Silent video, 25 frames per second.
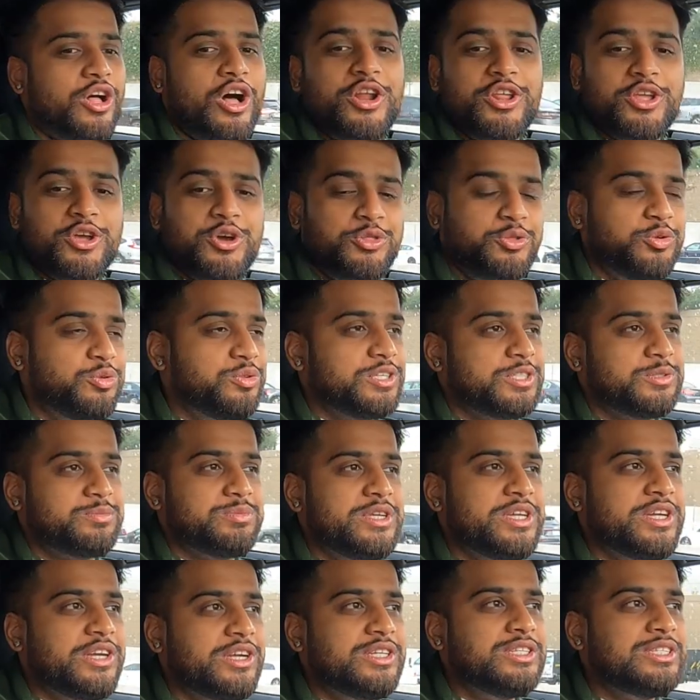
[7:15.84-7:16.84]
audio through the
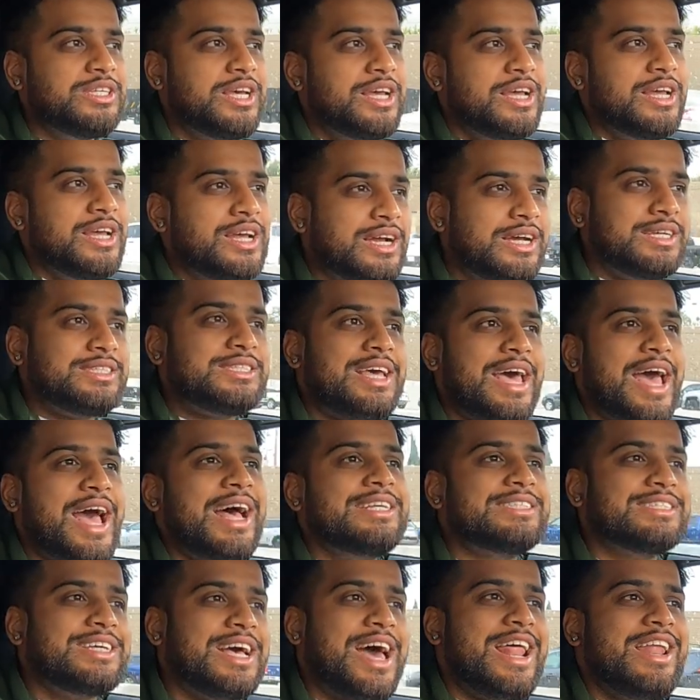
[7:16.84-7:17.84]
speakers, because it
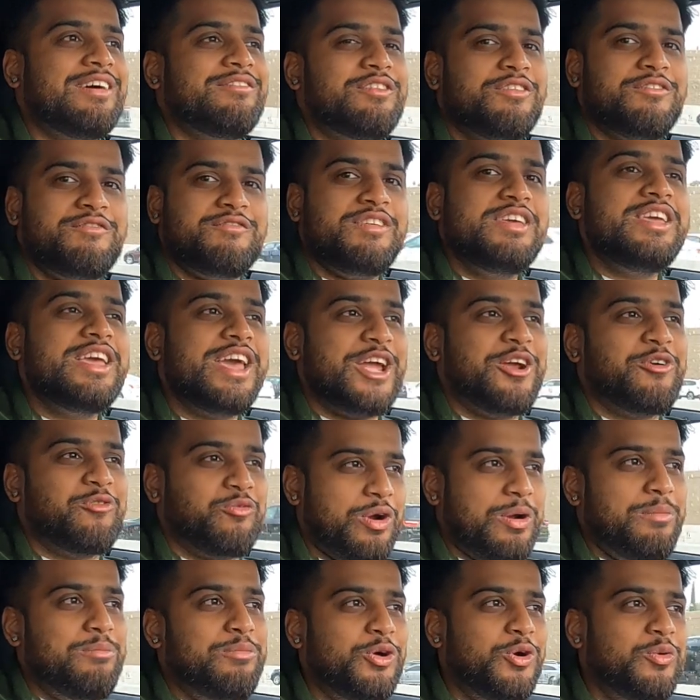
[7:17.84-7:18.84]
has kind of a V8
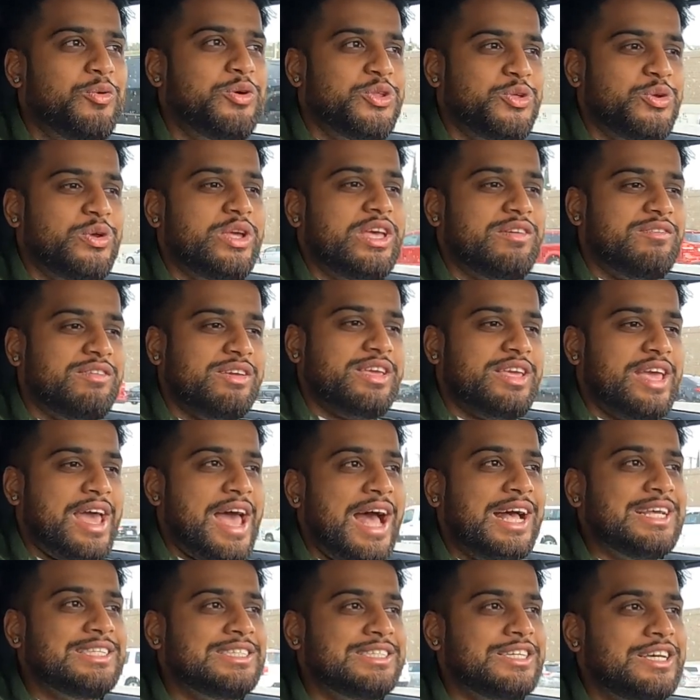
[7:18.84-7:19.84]
rumble when you give it
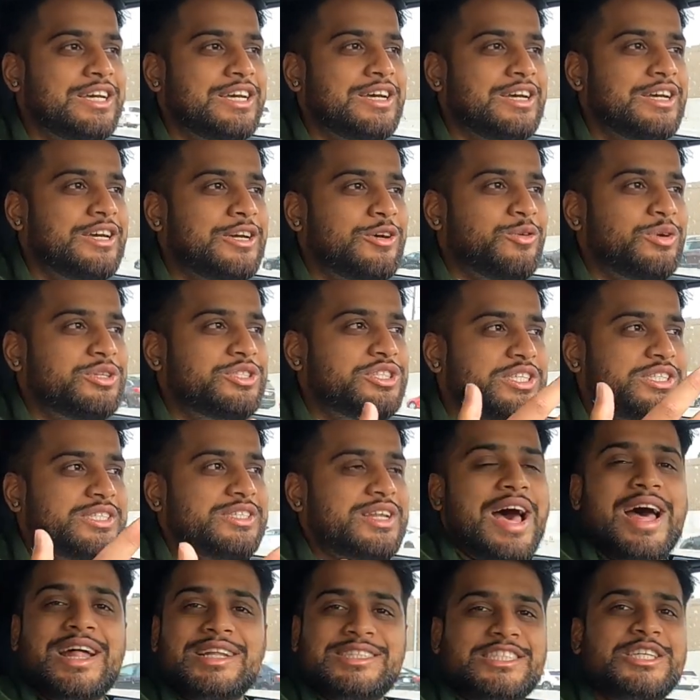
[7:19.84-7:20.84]
gas, which is
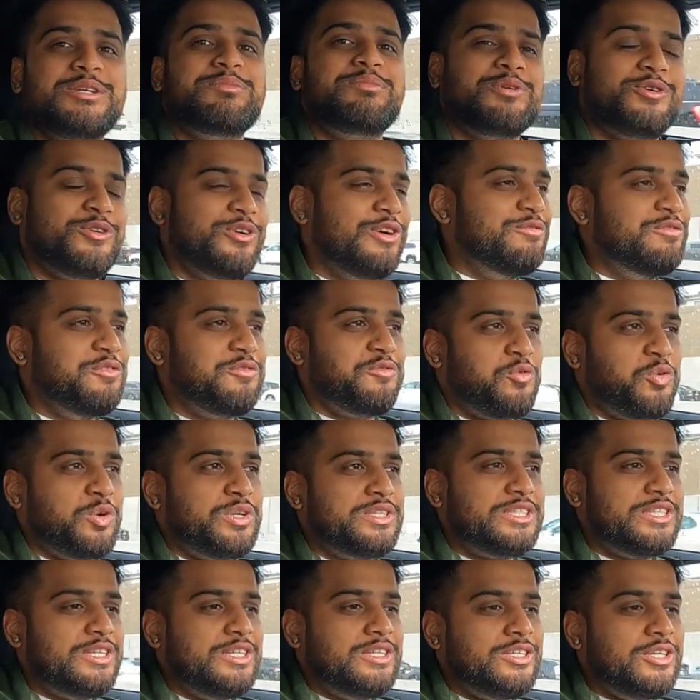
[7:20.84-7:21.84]
not typical of a
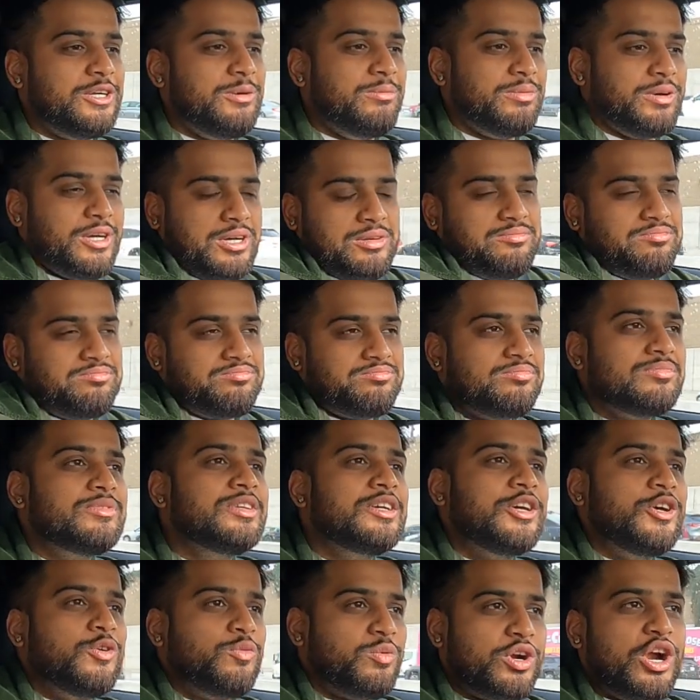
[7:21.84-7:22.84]
four-cylinder. But
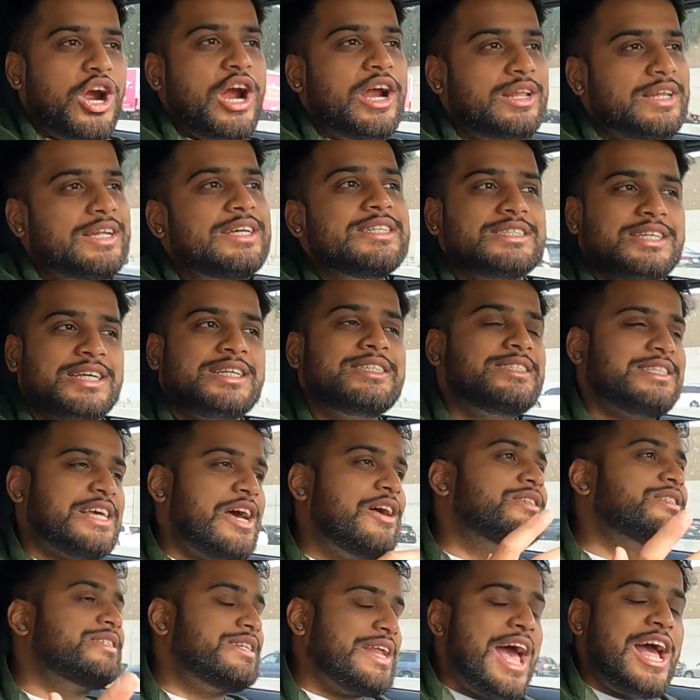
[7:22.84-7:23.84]
regardless, it
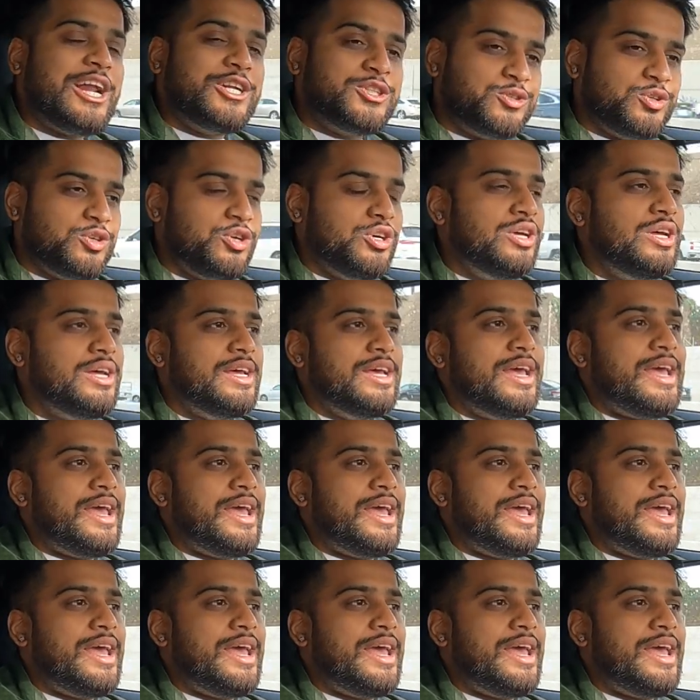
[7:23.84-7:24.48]
sounds natural.